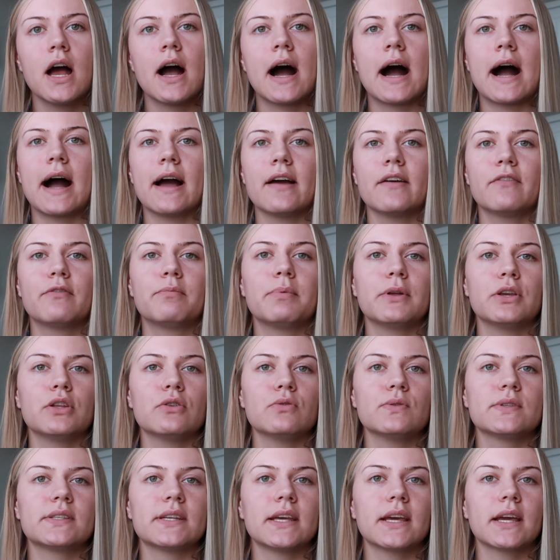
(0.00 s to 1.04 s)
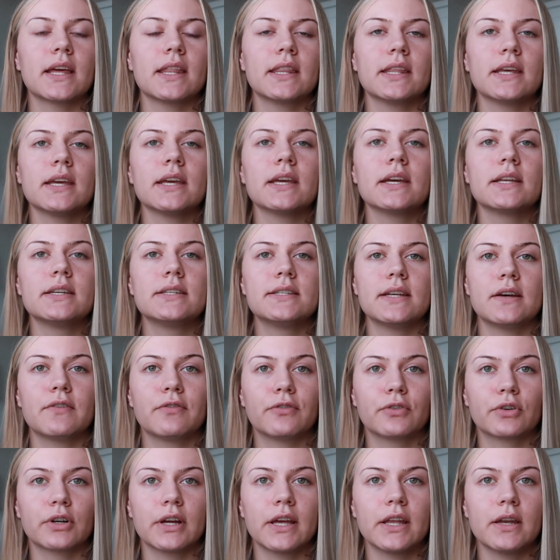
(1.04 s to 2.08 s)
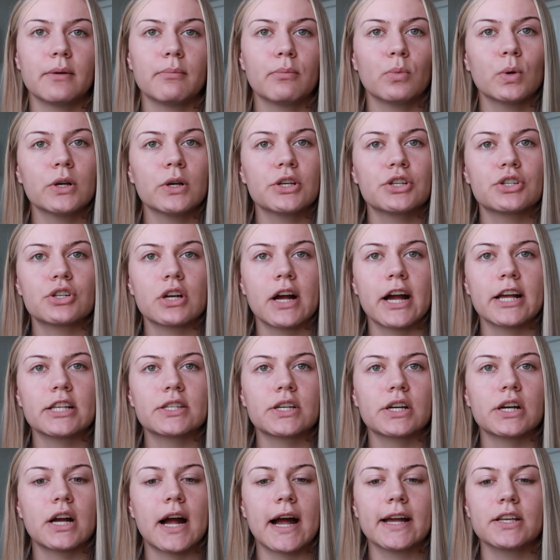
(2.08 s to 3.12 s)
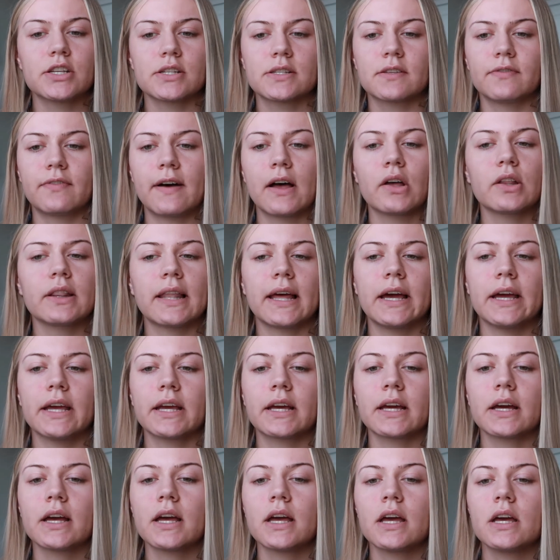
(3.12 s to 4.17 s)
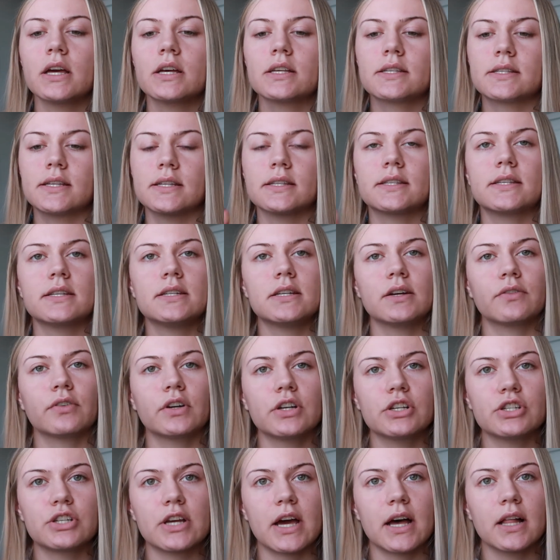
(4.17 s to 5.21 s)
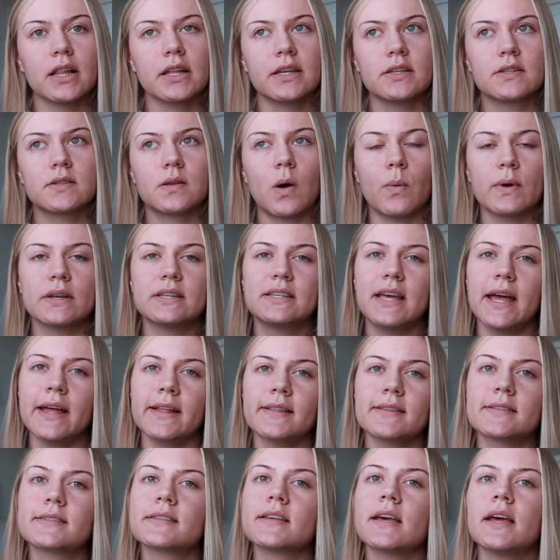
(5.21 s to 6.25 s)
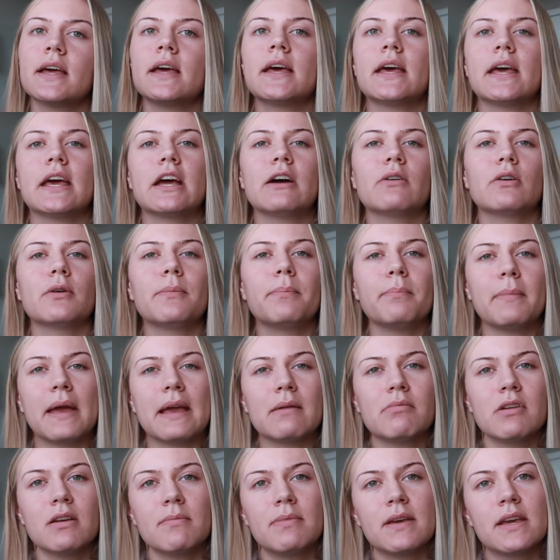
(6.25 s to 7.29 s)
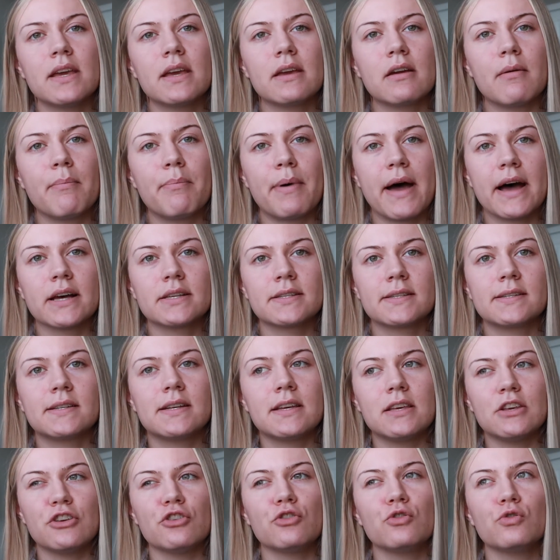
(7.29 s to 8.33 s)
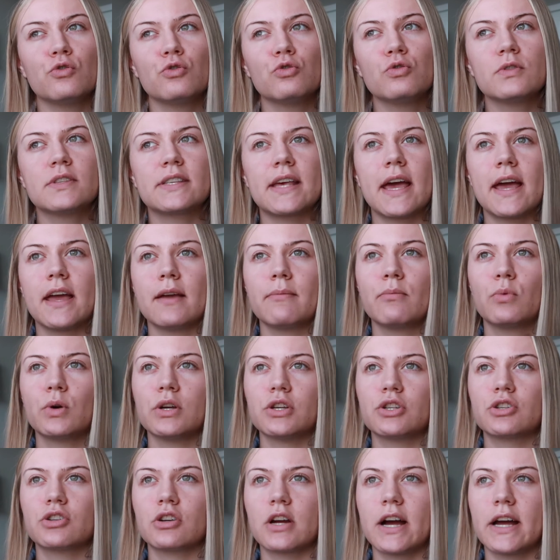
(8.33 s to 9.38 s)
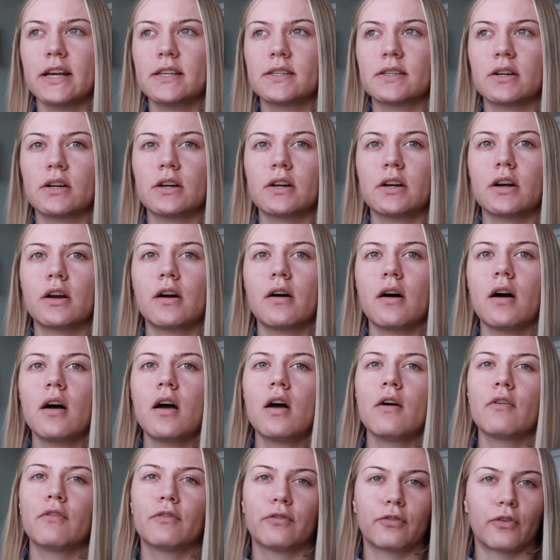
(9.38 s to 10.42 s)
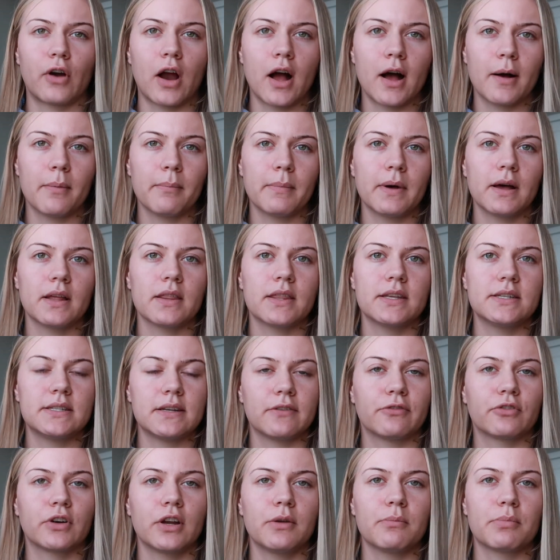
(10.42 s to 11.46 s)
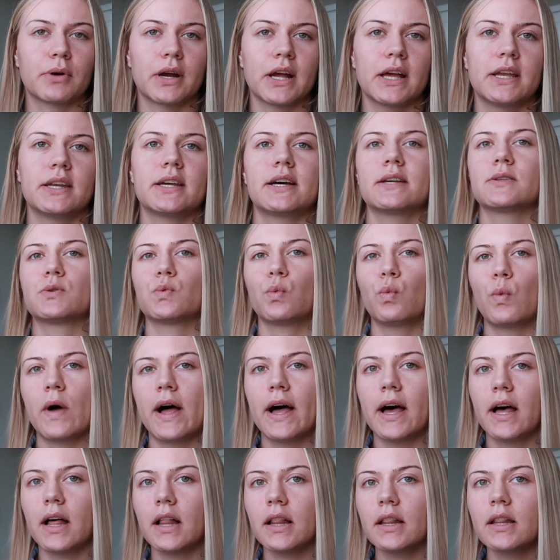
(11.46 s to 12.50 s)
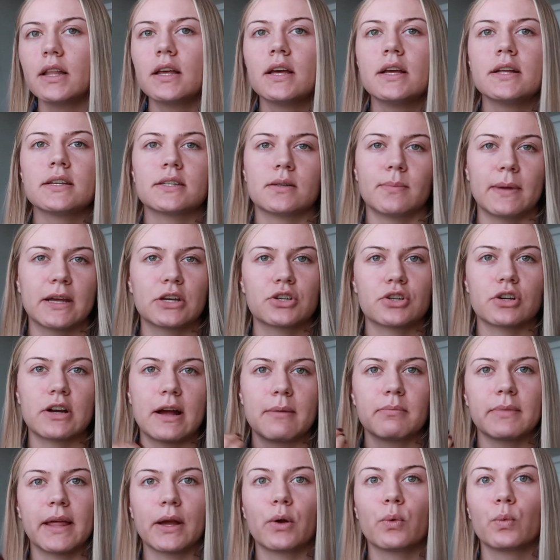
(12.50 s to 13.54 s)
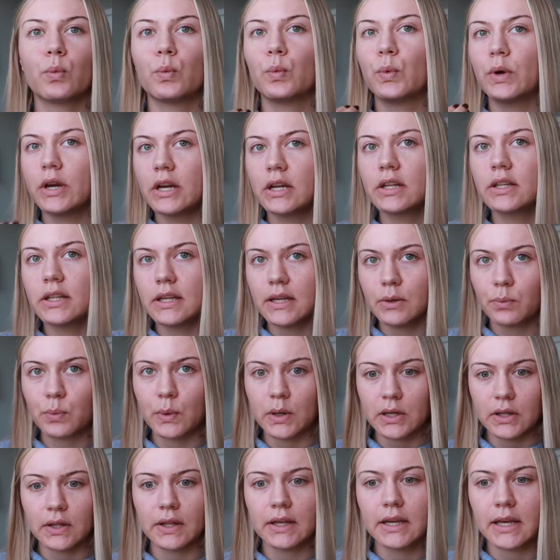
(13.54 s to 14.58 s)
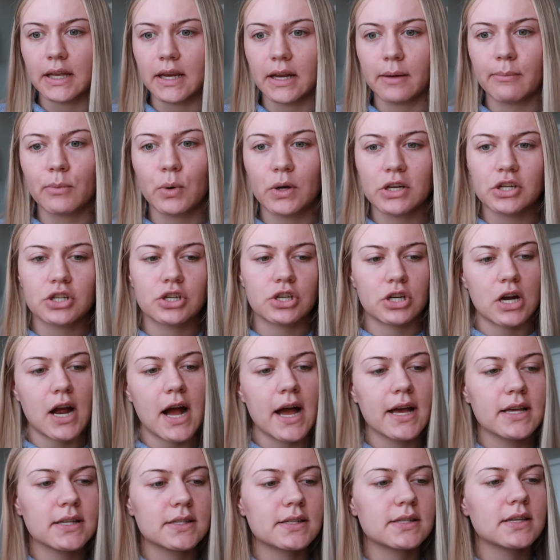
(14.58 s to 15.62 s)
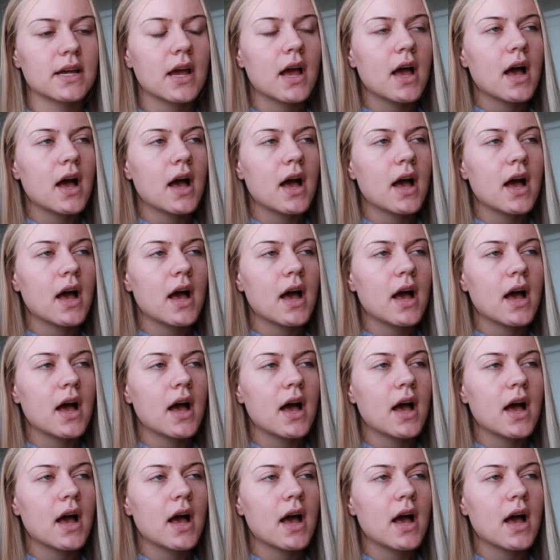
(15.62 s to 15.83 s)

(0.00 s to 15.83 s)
I've been using the Differin moisturizer. I just felt like since the Differin gel is so intense, it would maybe be best to use a moisturizer from the Differin brand as well to make sure I'm like really, really getting moisturized.